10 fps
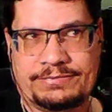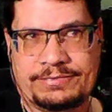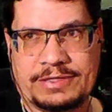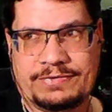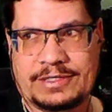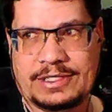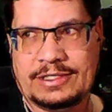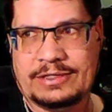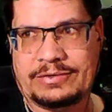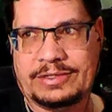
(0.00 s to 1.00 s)

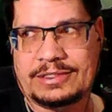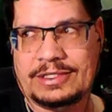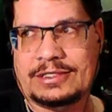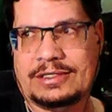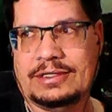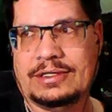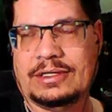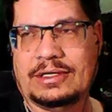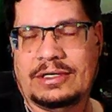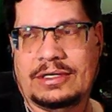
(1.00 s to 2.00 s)
$360
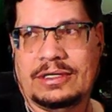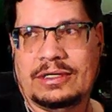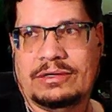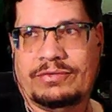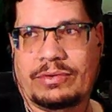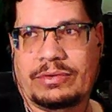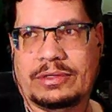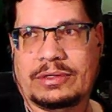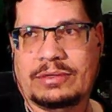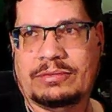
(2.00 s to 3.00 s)
for
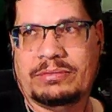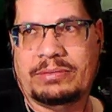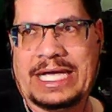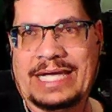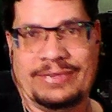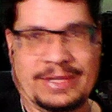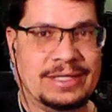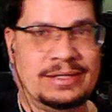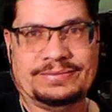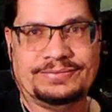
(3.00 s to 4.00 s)
it back
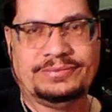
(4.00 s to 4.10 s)
then.